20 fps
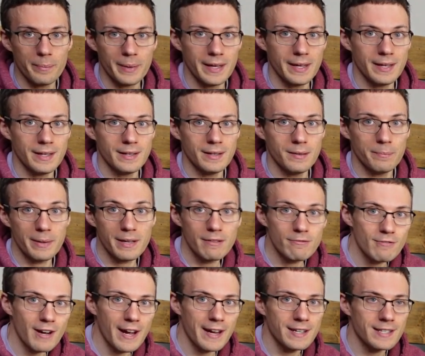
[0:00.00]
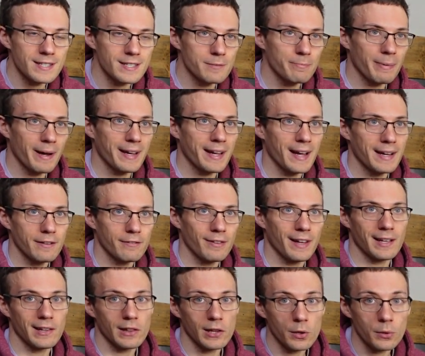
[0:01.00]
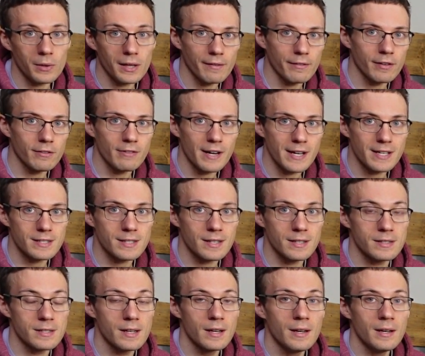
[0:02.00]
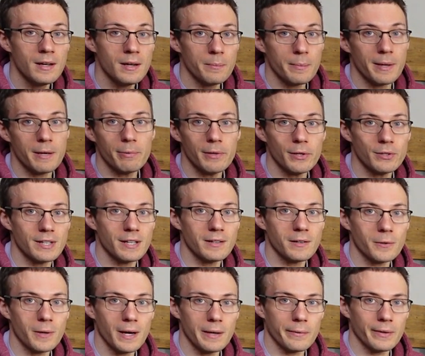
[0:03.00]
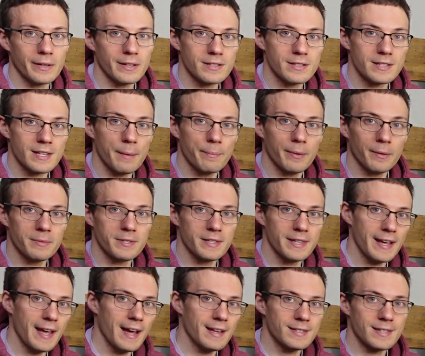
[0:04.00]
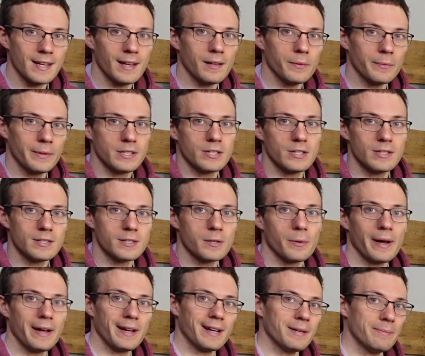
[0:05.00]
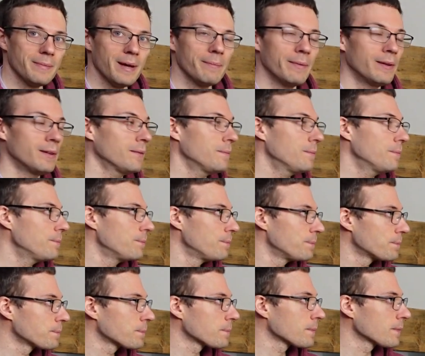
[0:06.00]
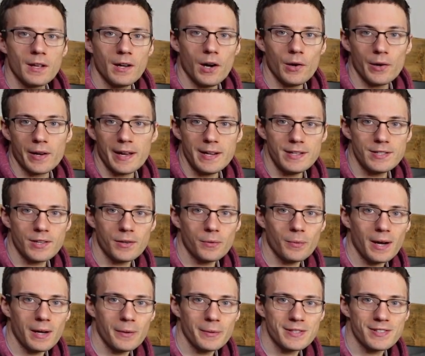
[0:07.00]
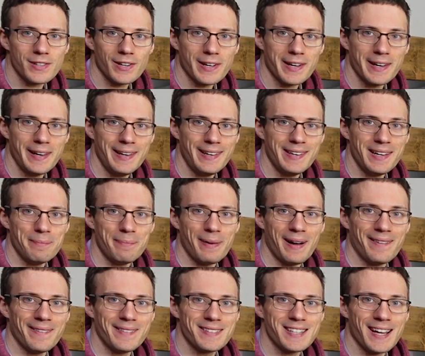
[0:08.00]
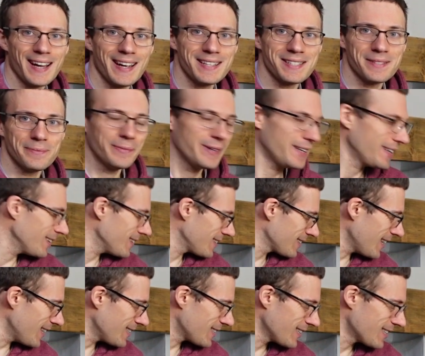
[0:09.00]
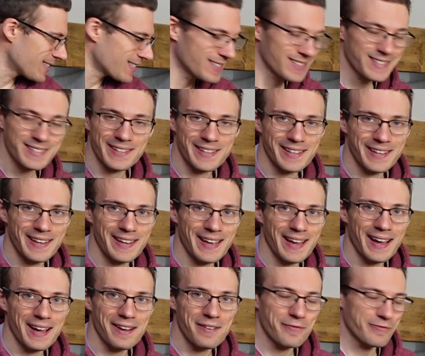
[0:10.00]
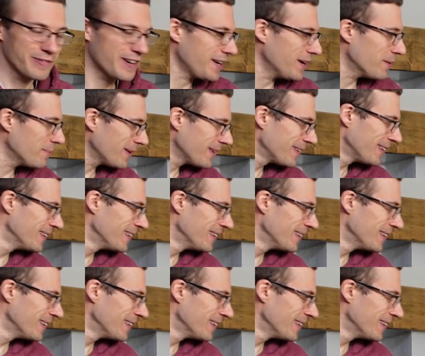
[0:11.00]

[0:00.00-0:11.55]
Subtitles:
be raced by kind of like low-level racers, people who didn't quite want to step up to the SL, which is quite a commitment. Okay, so while we're talking about tyres and wheels, let's listen to the Freehub.